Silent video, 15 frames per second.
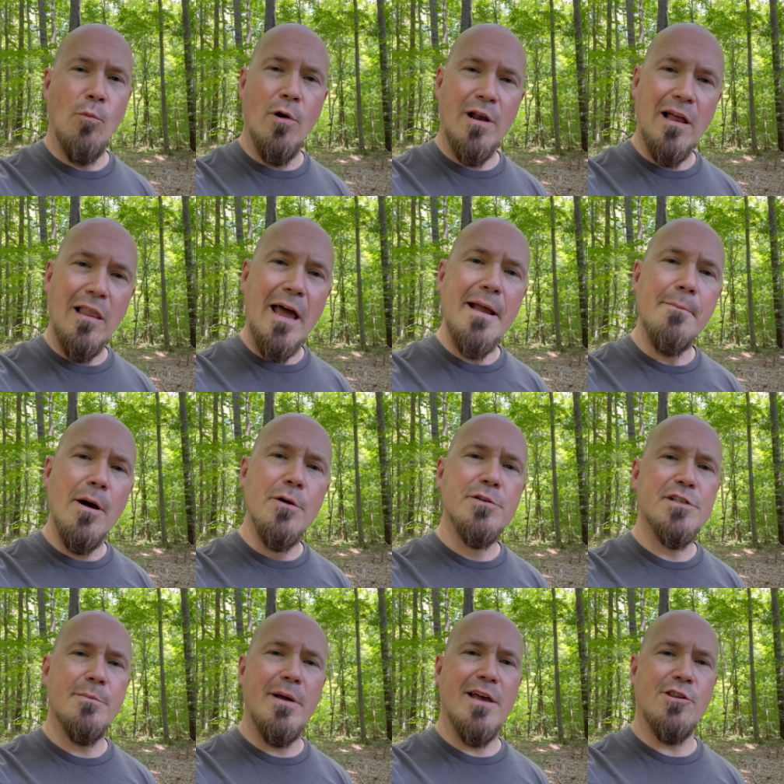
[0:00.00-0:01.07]
What I like
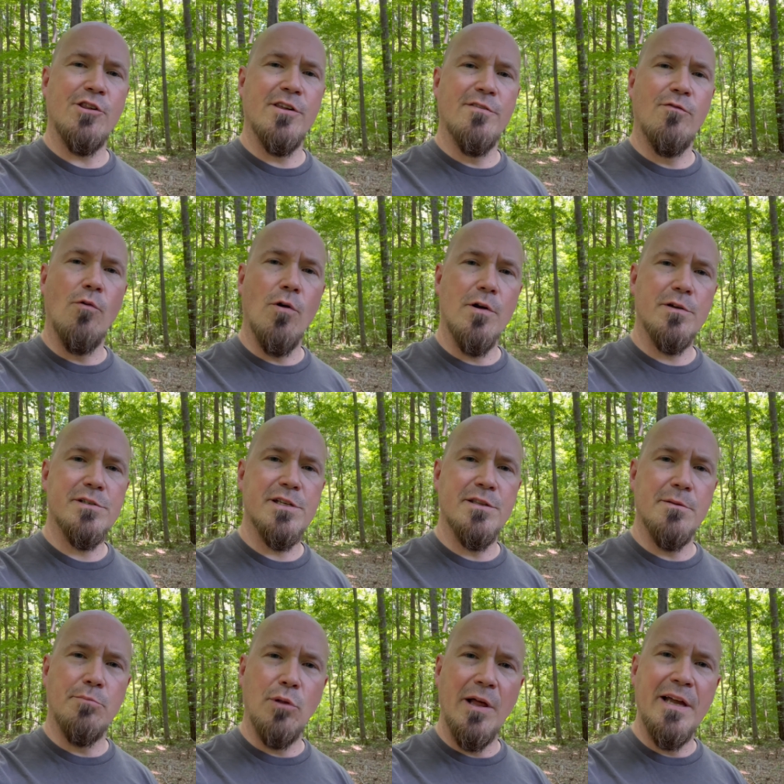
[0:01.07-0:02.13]
most about ShivWorks and
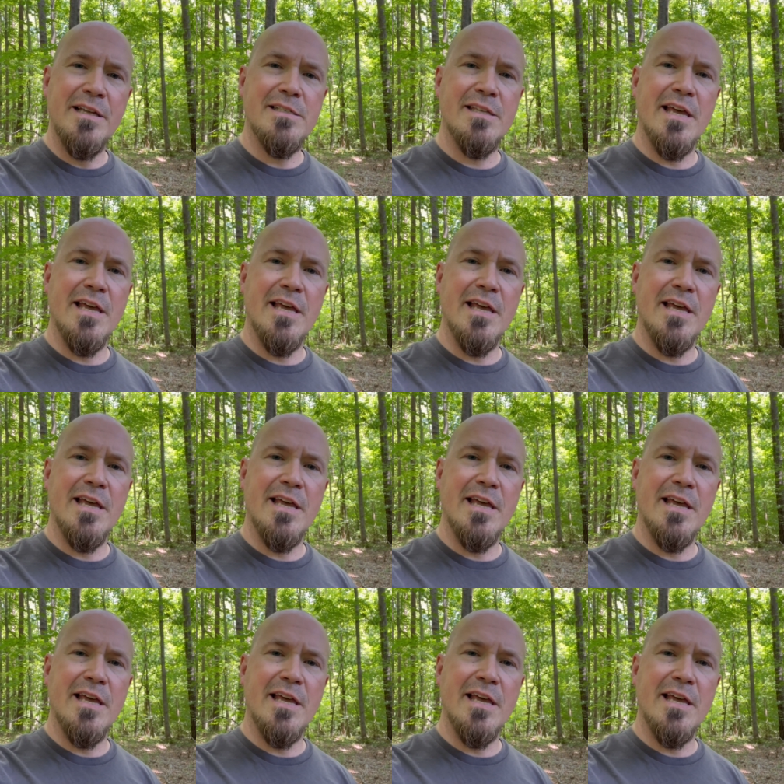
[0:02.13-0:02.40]
the blades